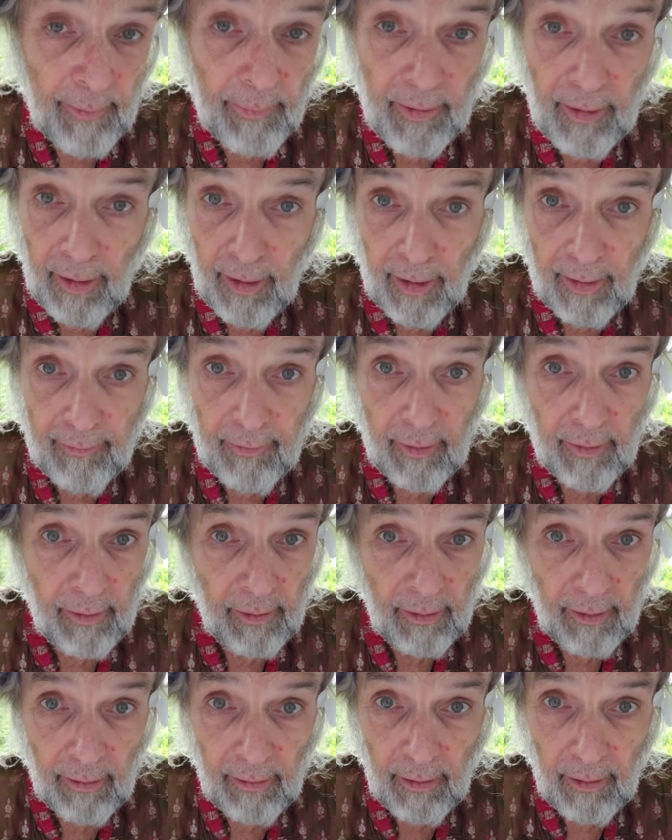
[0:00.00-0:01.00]
Hippie
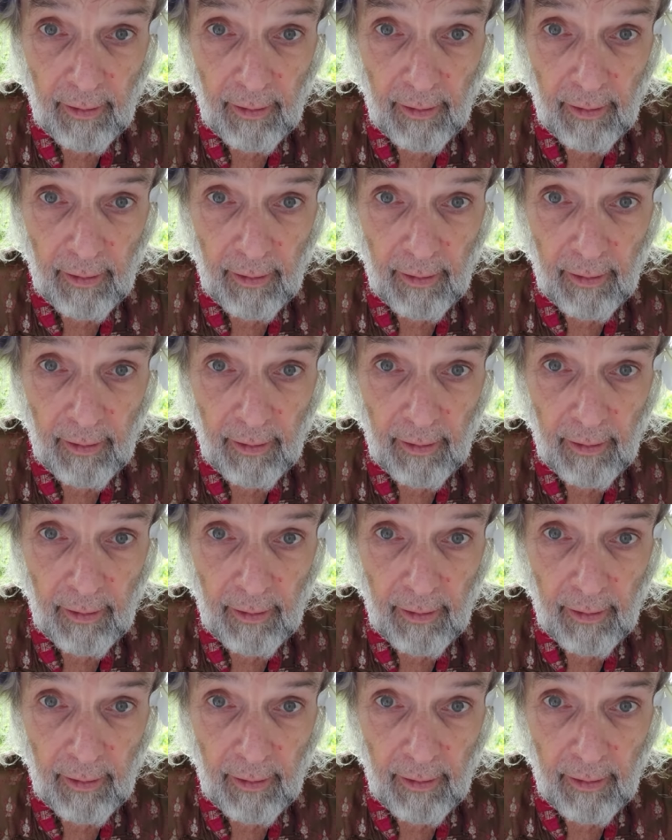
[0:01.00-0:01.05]
Haven?